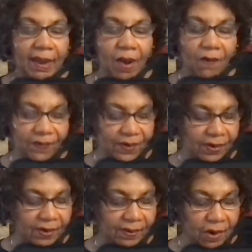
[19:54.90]

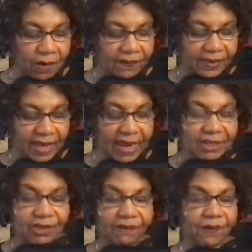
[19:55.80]
over the
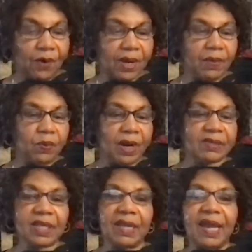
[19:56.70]
age of 40
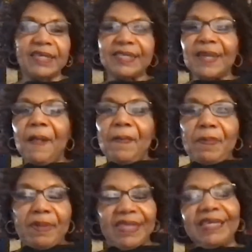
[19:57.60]
wears glasses.
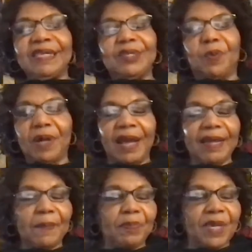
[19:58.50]
But this is what
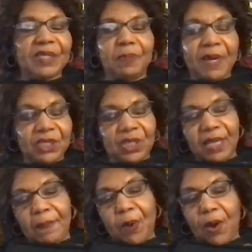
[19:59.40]
I
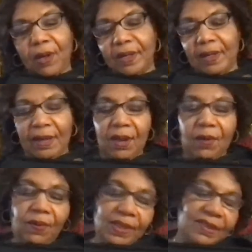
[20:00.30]
especially bought
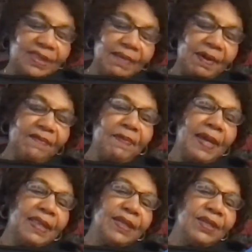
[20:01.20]
with some of my
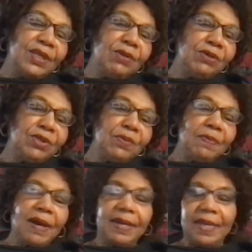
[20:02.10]
little YouTube
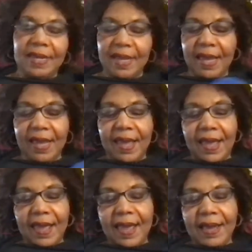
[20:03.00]
money
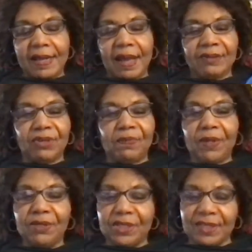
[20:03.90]
and
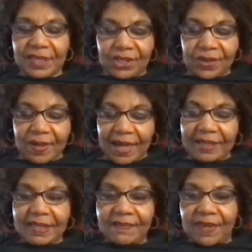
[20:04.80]
contributions that you
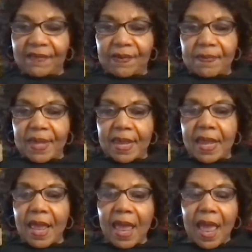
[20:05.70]
guys have given me.
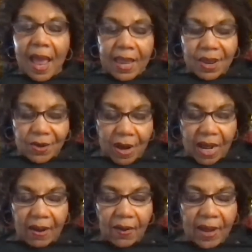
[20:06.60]
You know
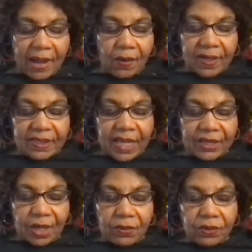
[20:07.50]
how I always say,
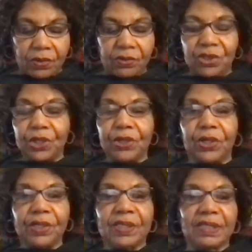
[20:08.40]
don't use your
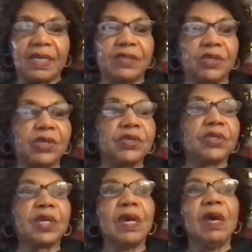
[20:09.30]
good
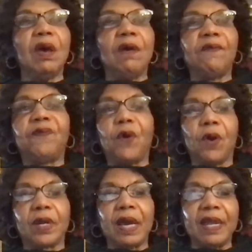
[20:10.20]
scissors
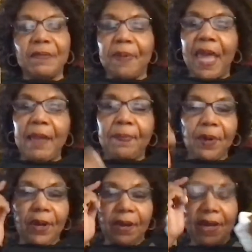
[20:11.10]
for cutting
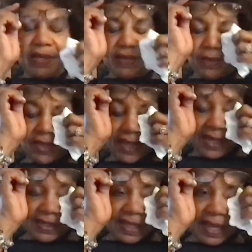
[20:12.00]
paper and other
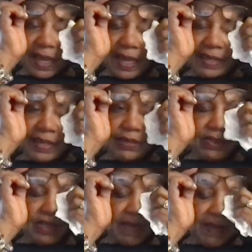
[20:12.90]
things. And then you
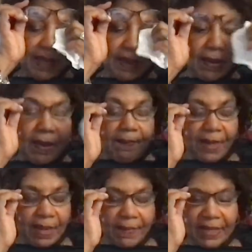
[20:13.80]
see me
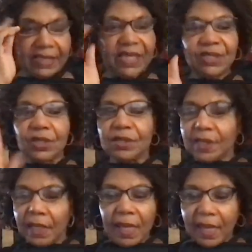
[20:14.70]
pick up my scissors
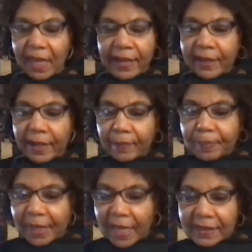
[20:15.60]
and cut
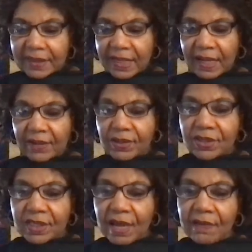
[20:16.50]
plastic, other
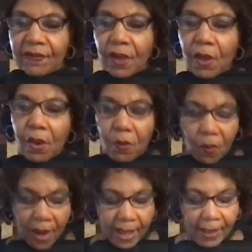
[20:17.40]
stuff.
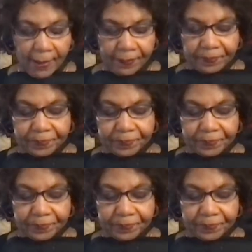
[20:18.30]
Well,